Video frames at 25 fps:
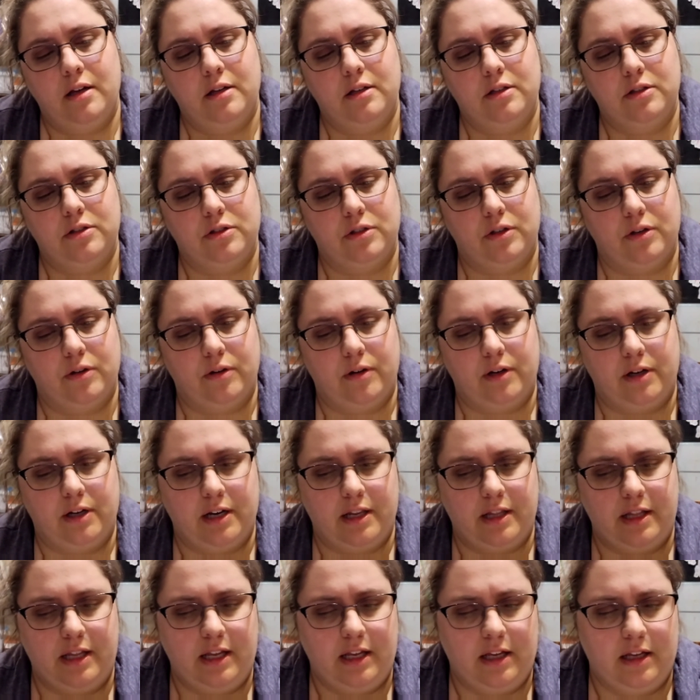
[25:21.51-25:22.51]
So, and I
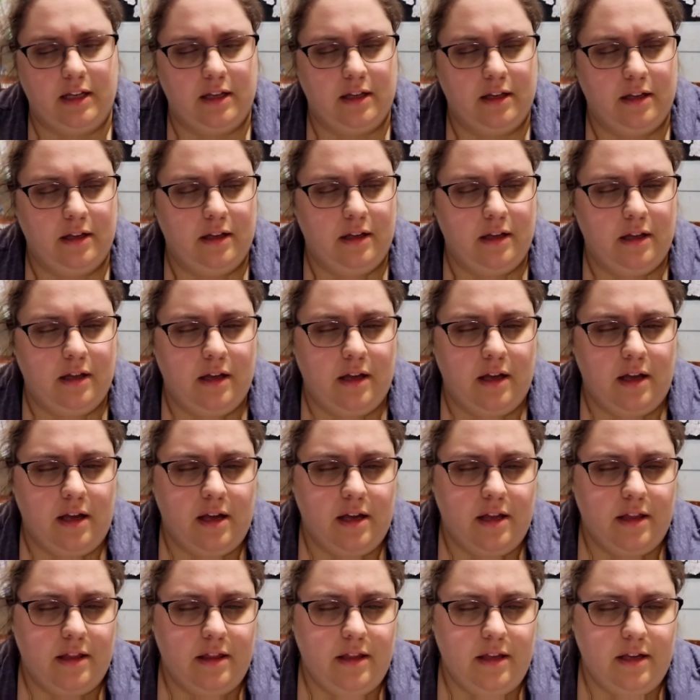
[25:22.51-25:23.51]
think
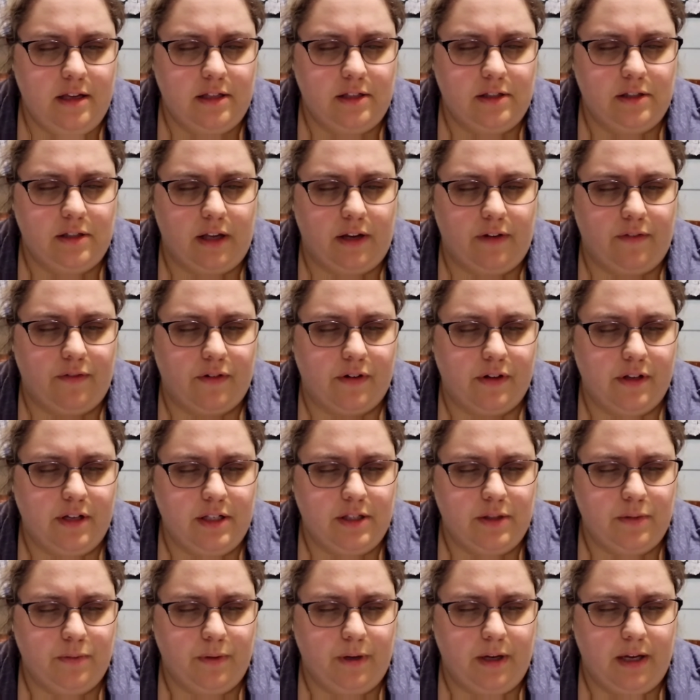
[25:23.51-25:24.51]
this, like for
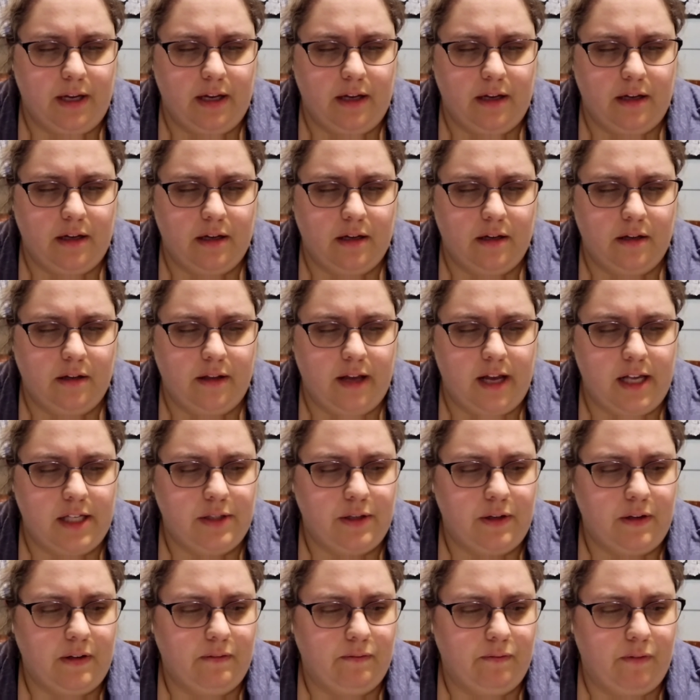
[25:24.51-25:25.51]
this week, last
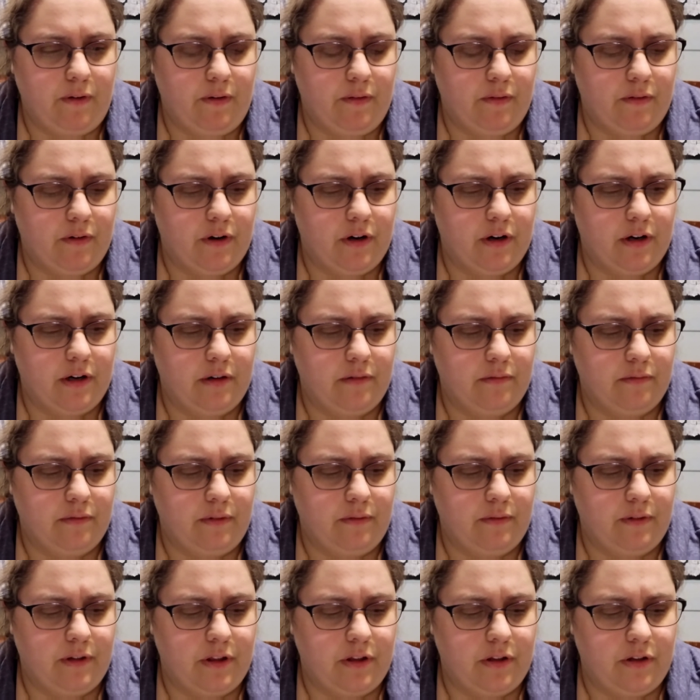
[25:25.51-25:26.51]
week we
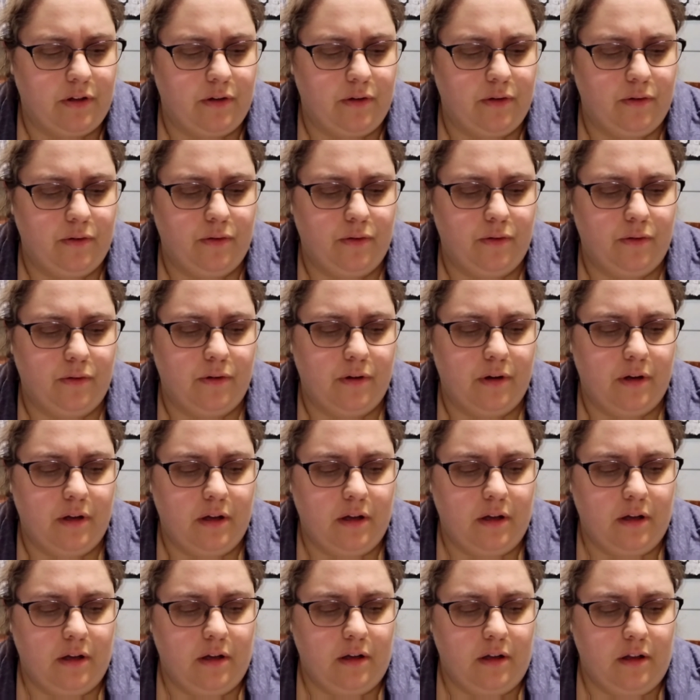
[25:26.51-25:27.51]
went through
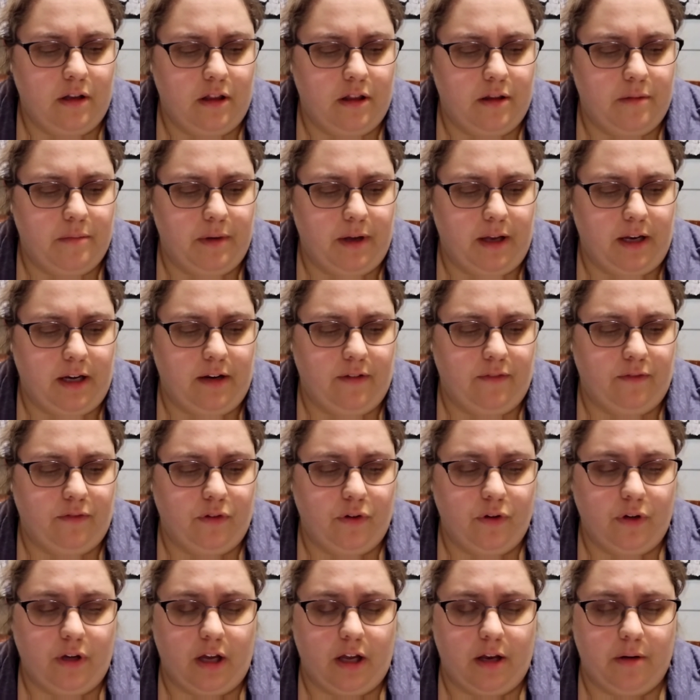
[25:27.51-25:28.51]
the beginning of
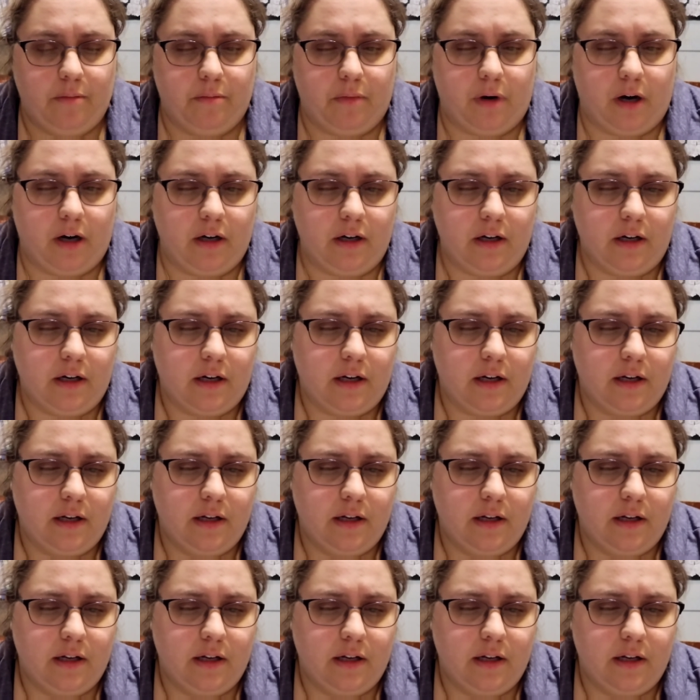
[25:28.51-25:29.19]
Luke and Mark,